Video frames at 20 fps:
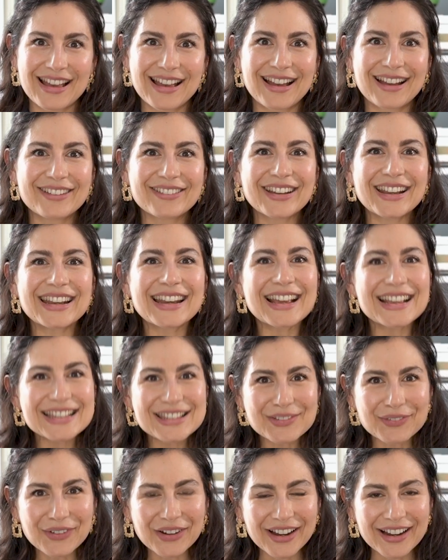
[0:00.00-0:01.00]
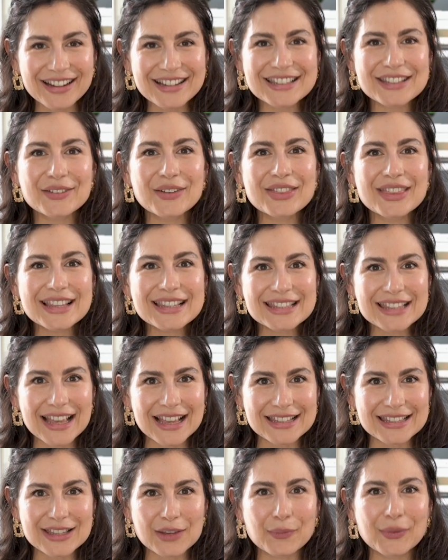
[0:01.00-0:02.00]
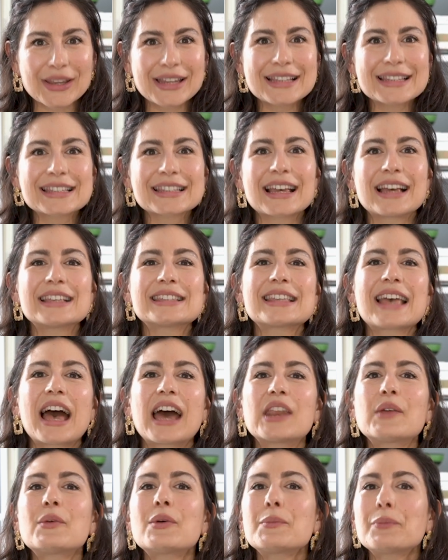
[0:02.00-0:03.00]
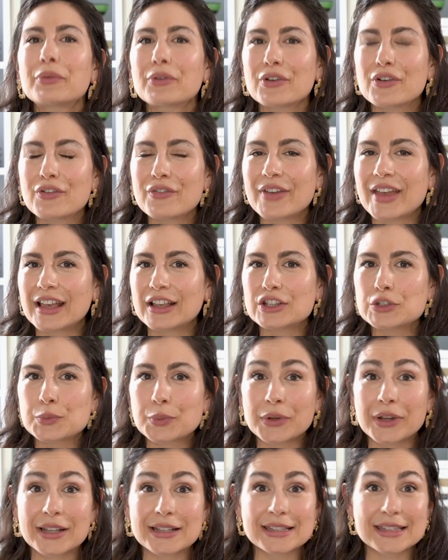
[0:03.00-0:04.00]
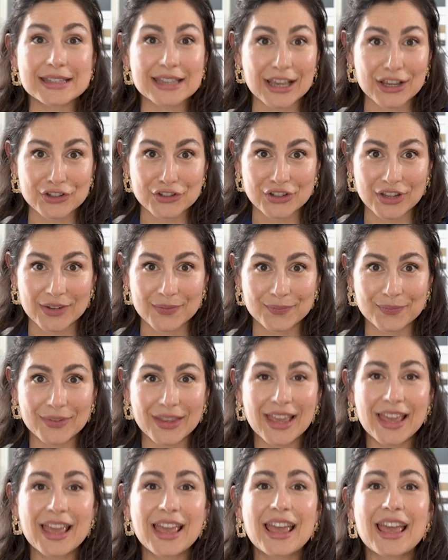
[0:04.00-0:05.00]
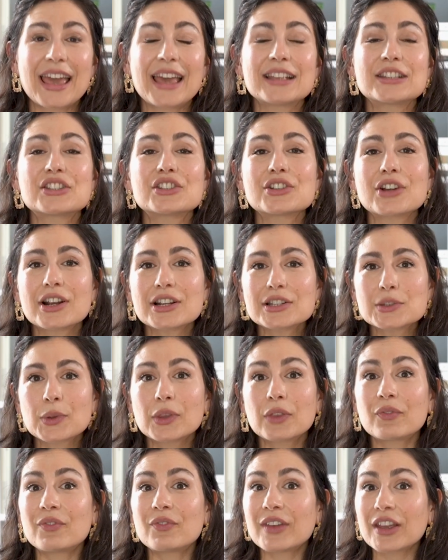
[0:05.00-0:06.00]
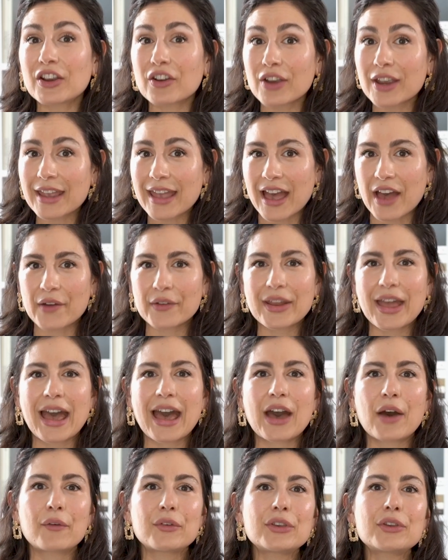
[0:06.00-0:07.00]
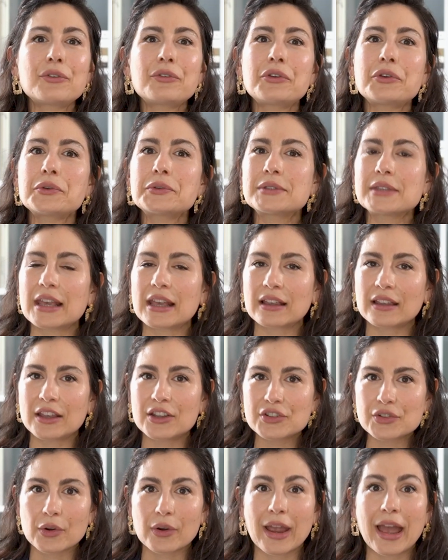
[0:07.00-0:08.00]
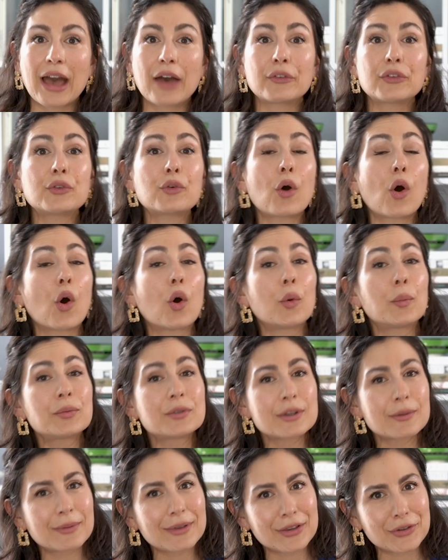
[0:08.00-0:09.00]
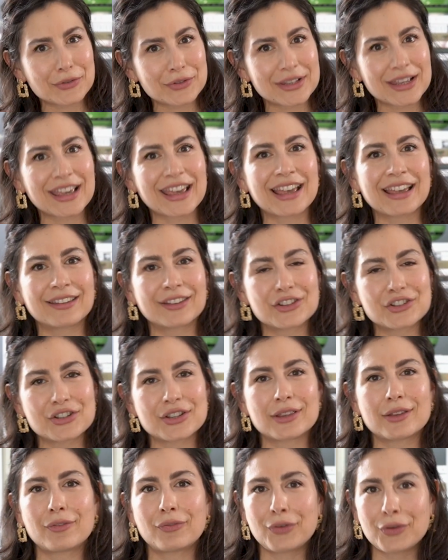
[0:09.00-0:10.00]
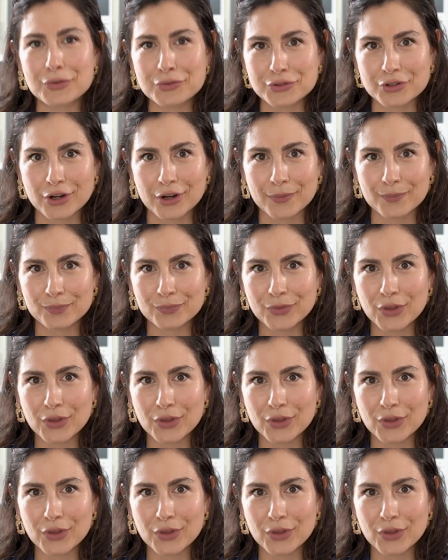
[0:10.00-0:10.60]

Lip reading: All right, nice work. So in this lesson, we discussed how to improve English pronunciation. It starts with figuring out how you use English or how you hope to be using English in the future.